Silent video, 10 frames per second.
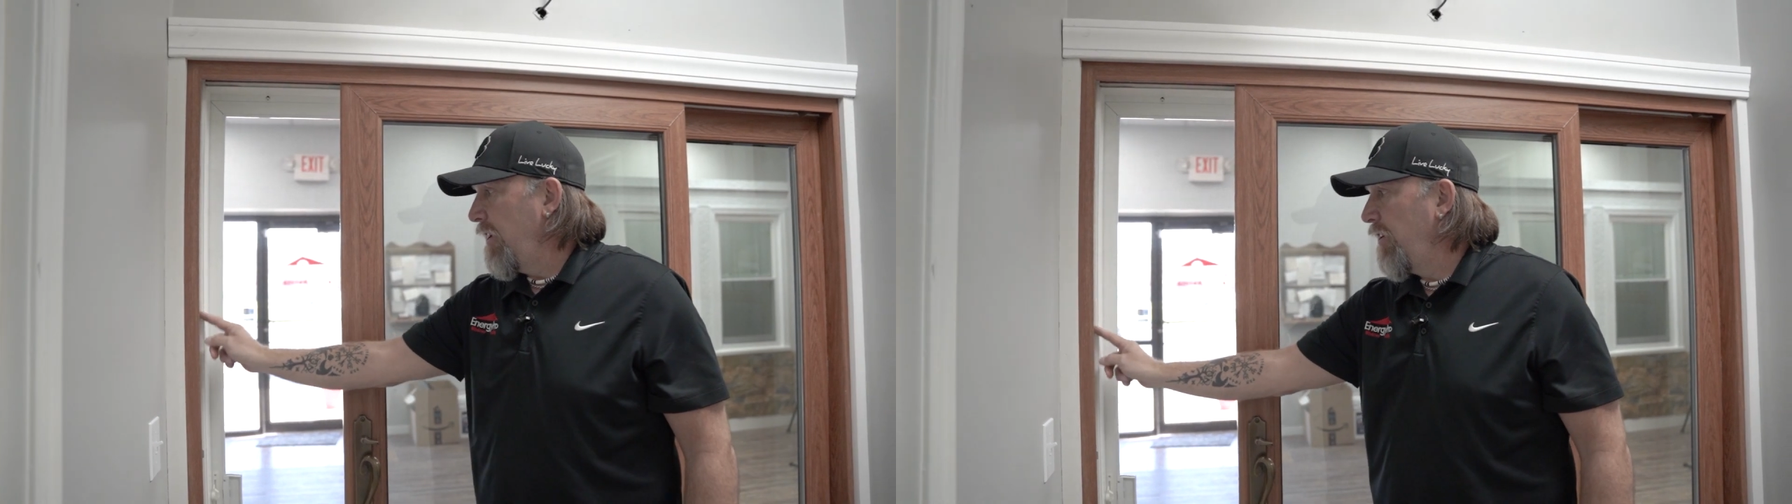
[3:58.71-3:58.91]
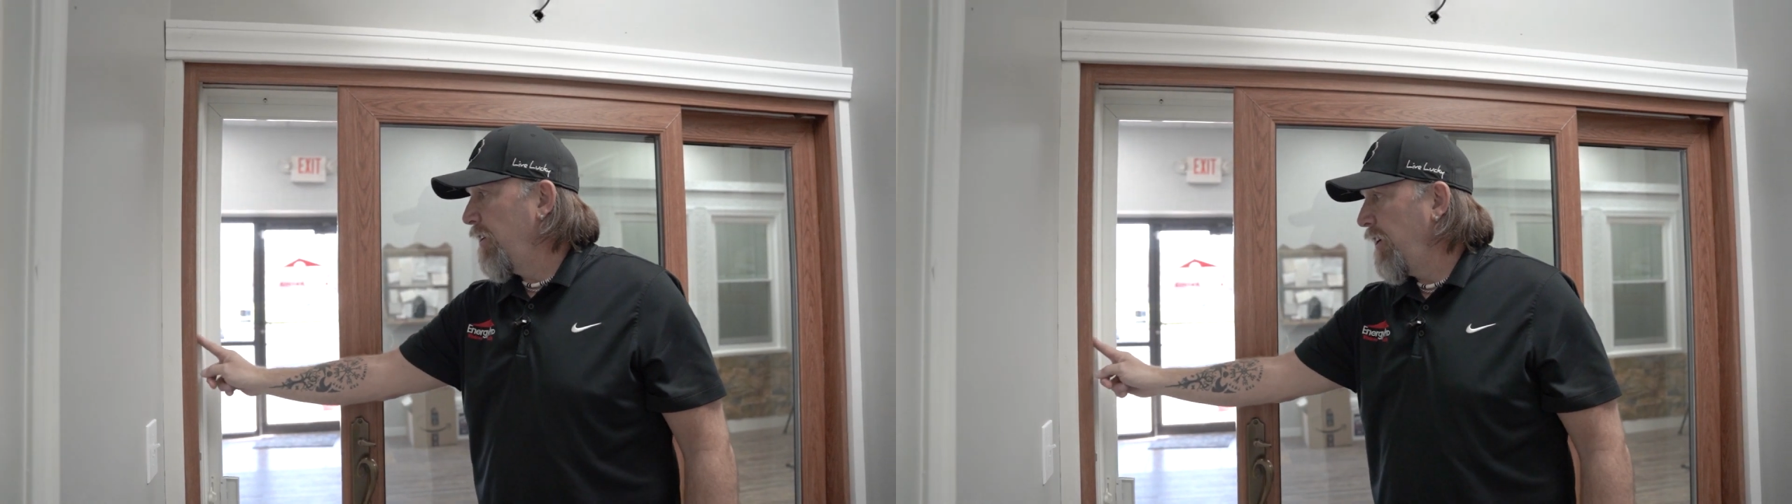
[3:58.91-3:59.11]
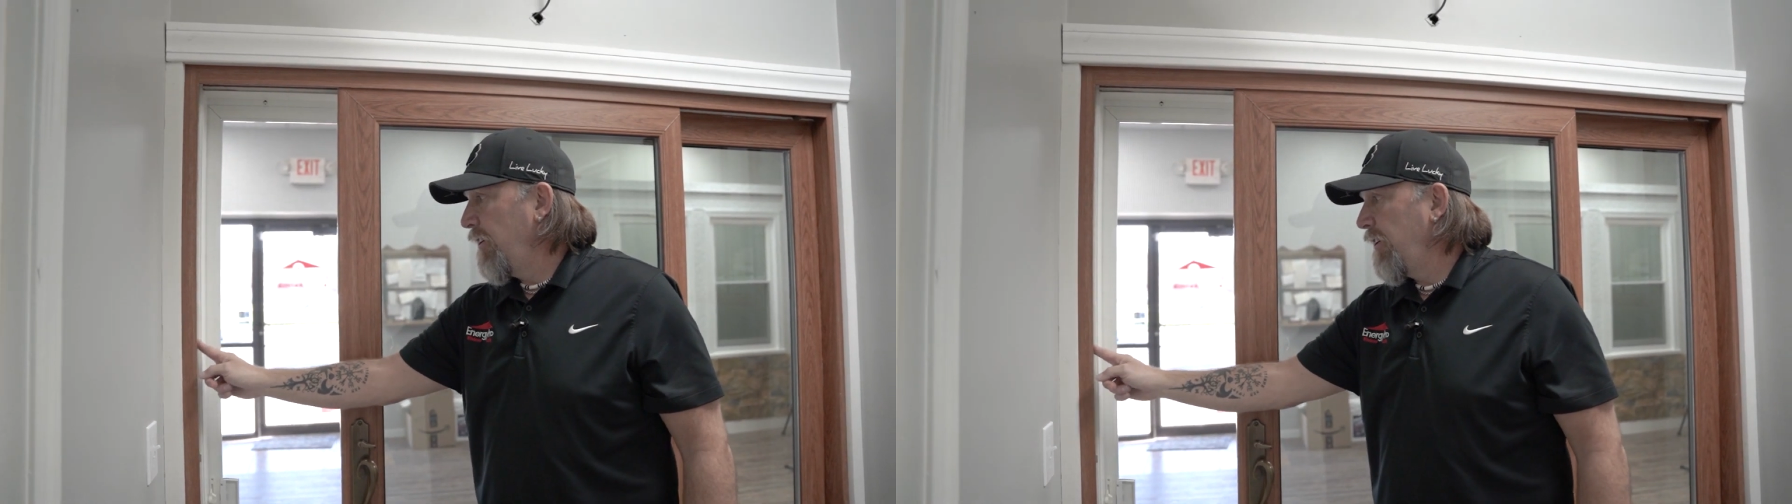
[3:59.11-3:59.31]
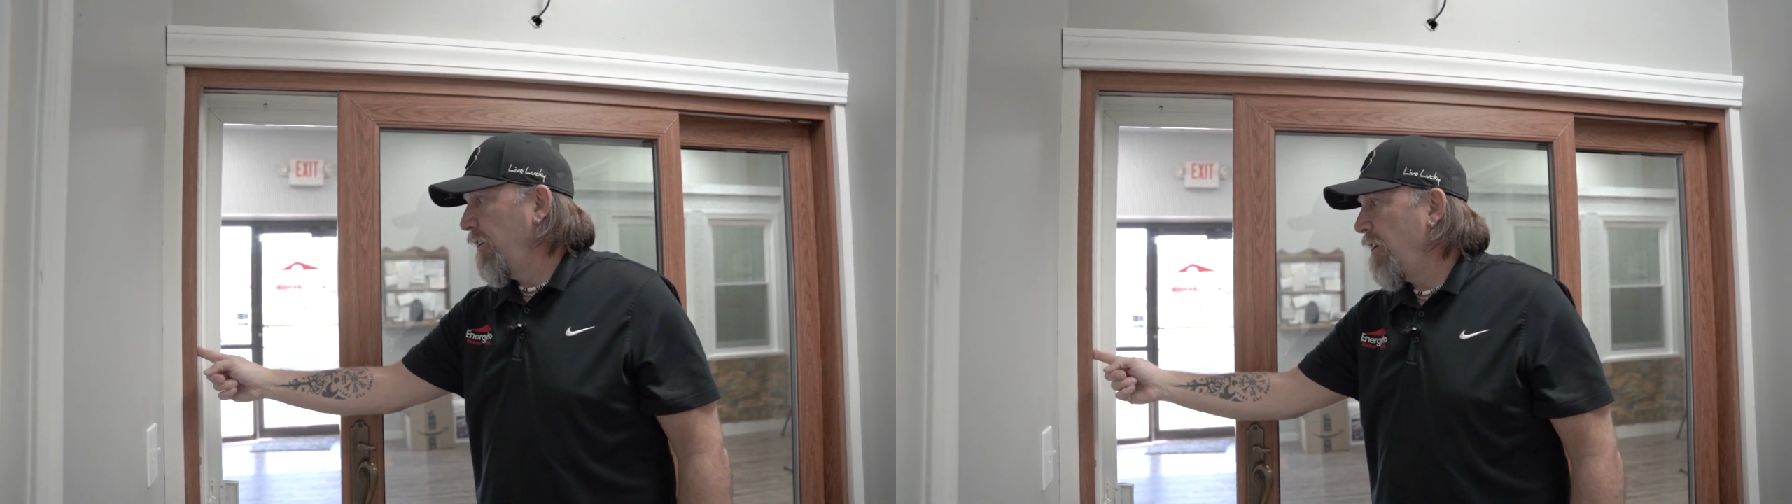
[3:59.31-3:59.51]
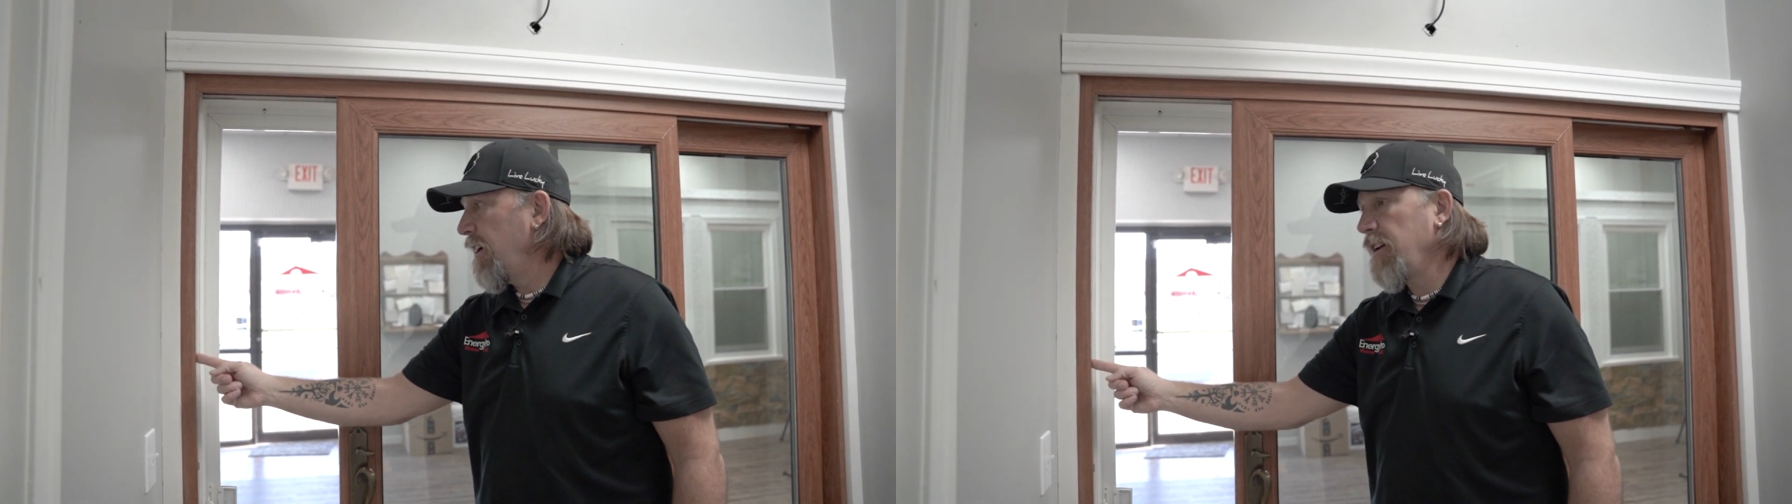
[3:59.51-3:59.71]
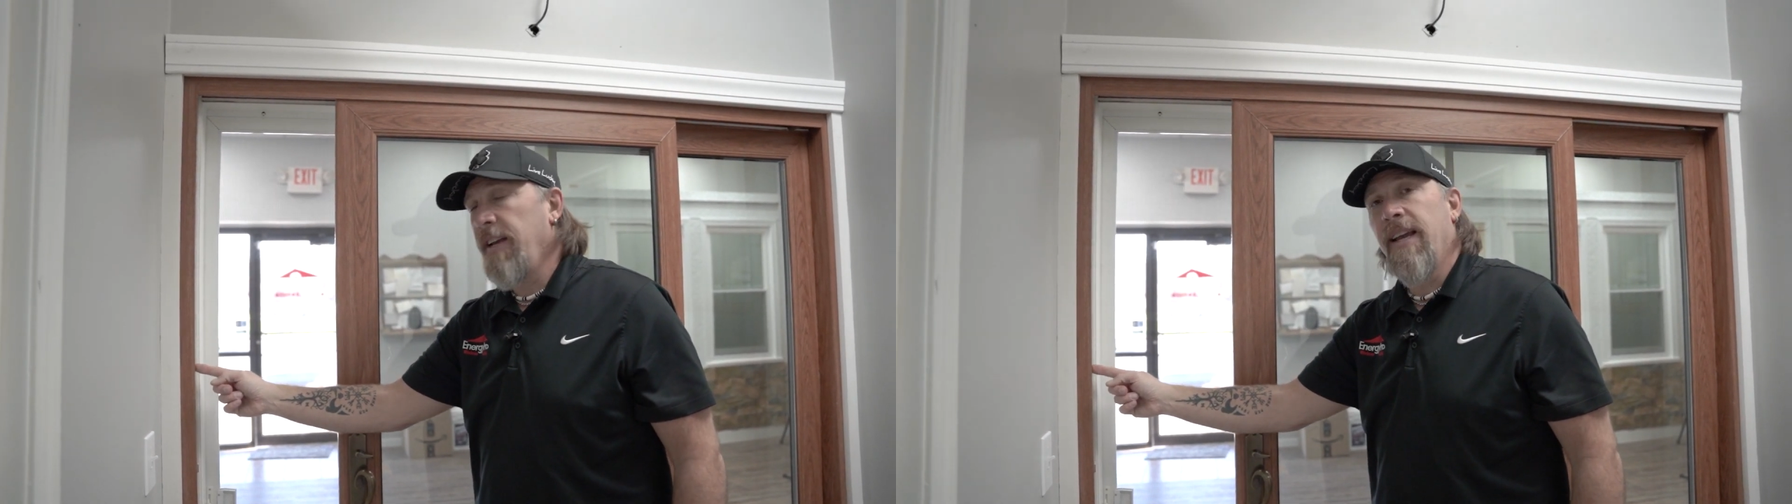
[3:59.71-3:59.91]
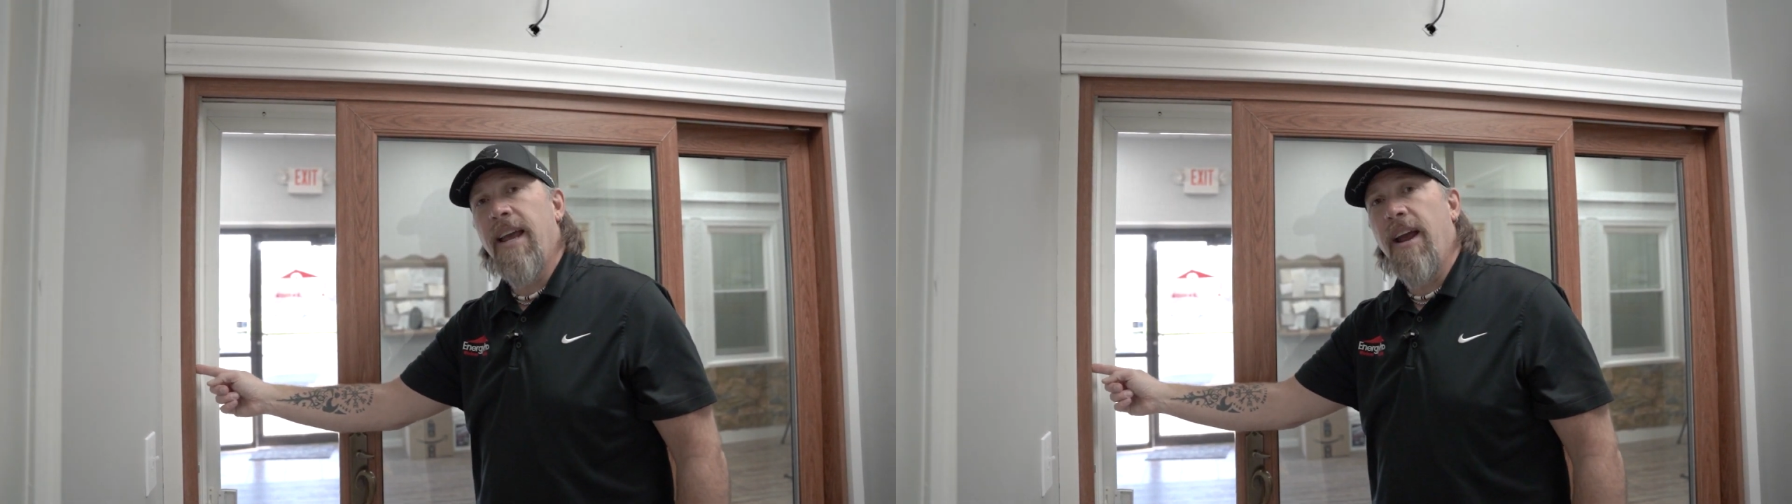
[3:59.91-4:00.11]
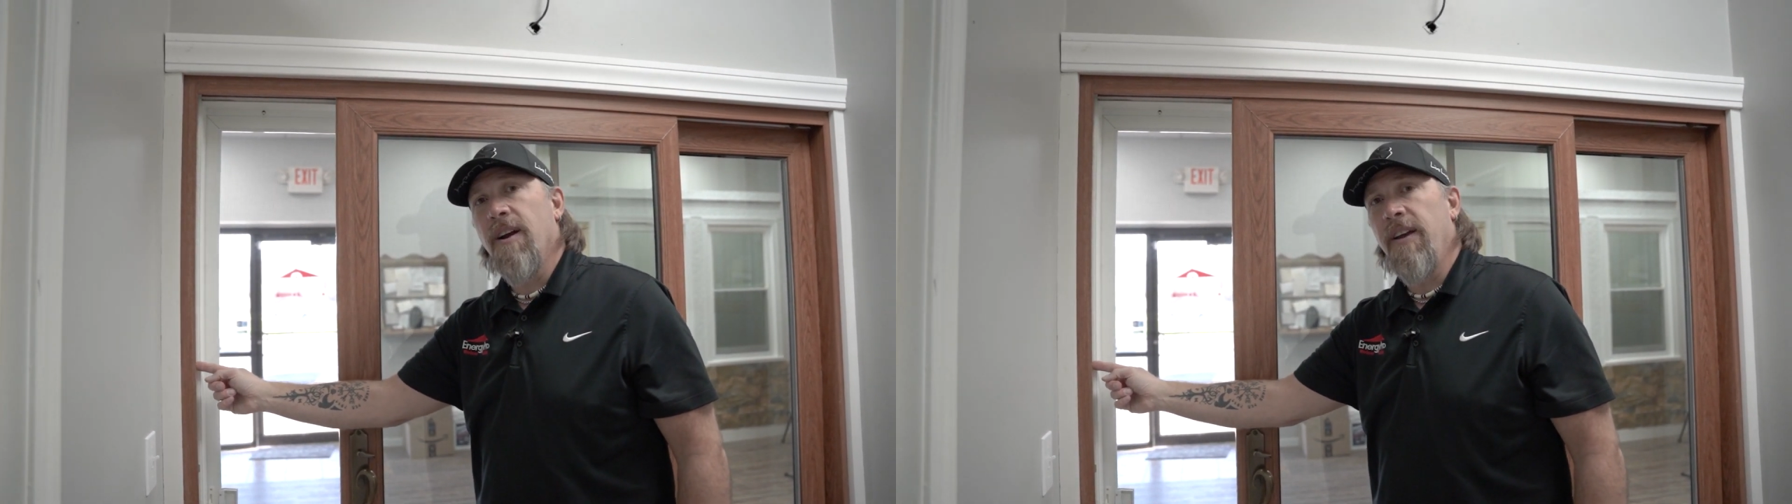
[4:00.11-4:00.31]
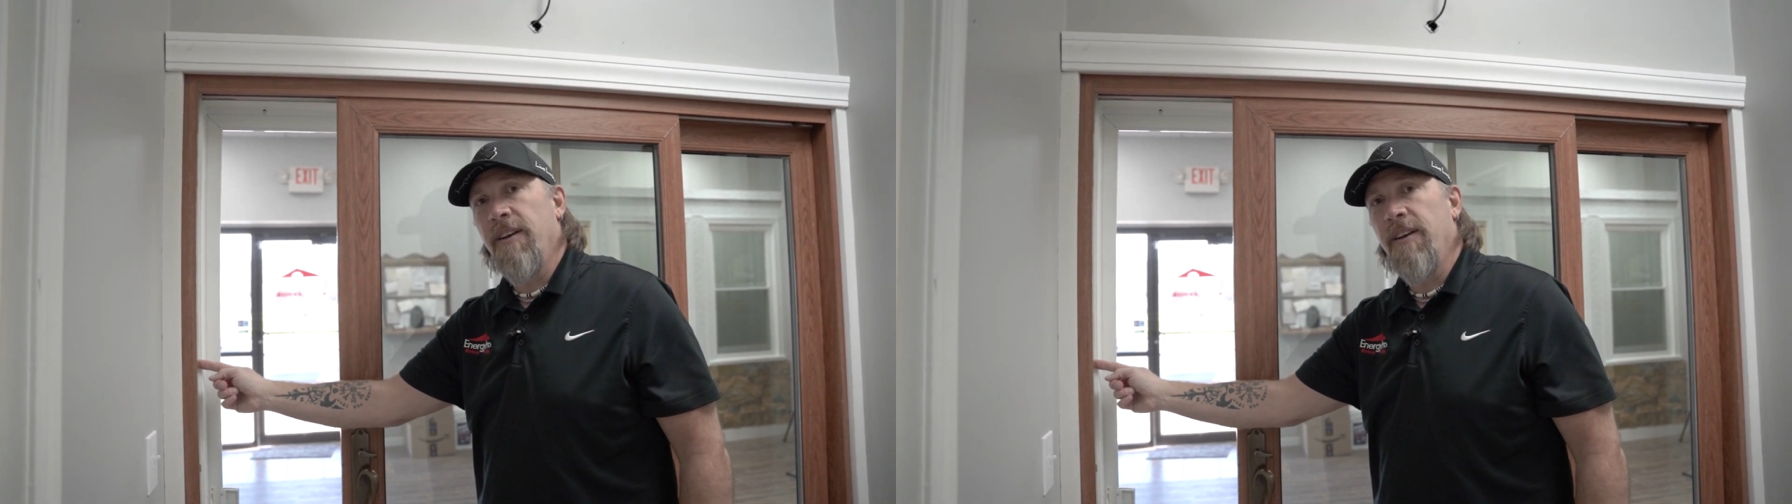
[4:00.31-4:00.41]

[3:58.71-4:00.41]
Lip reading: you're not going to get air